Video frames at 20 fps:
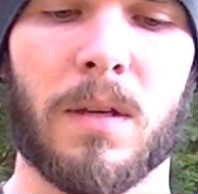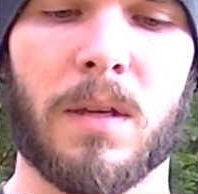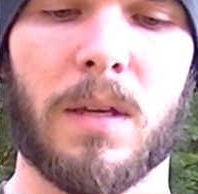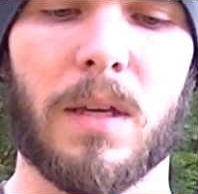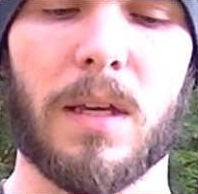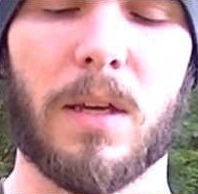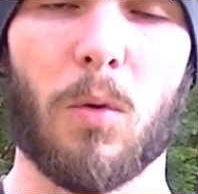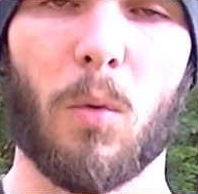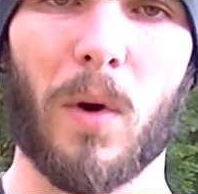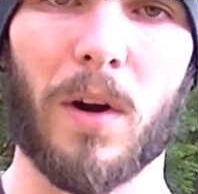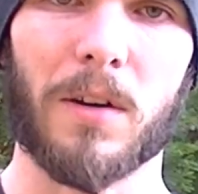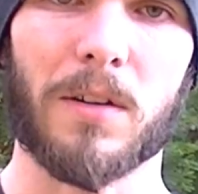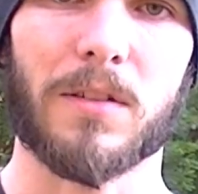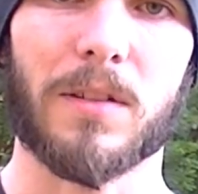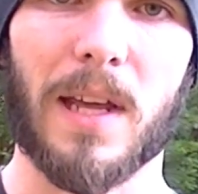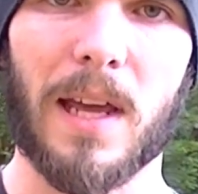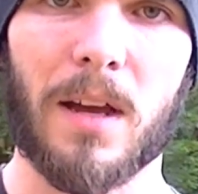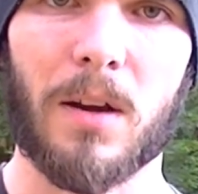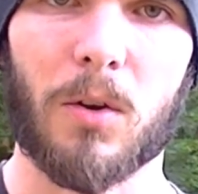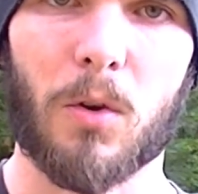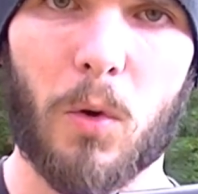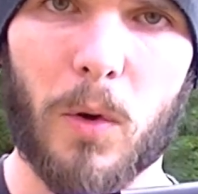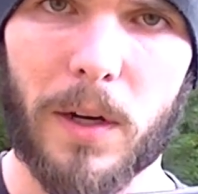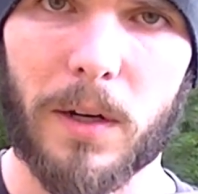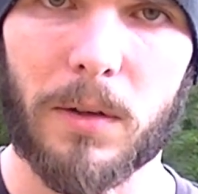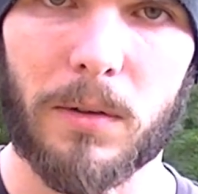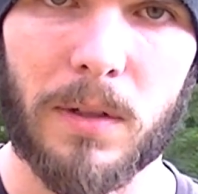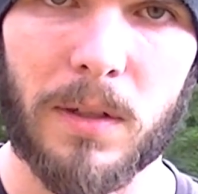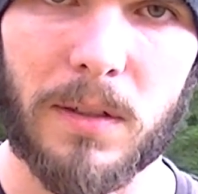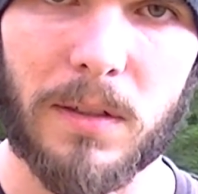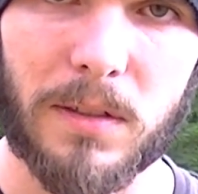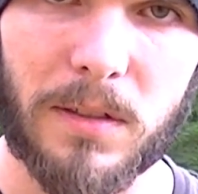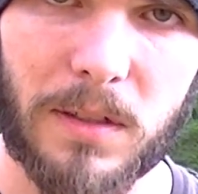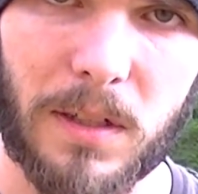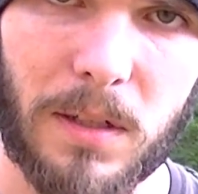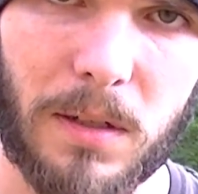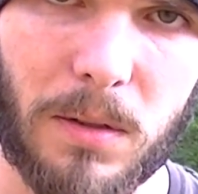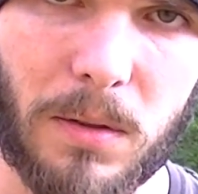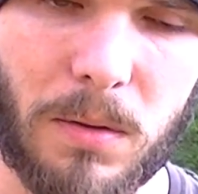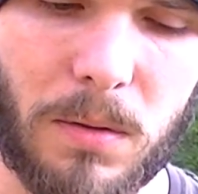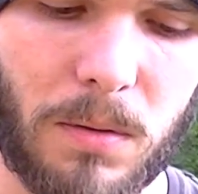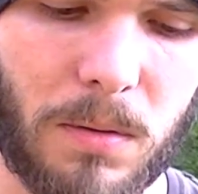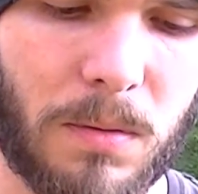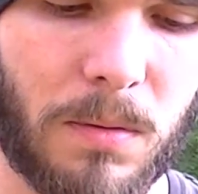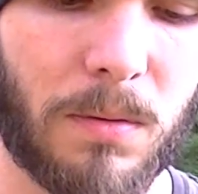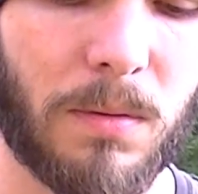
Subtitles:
it wears down quicker than the steel,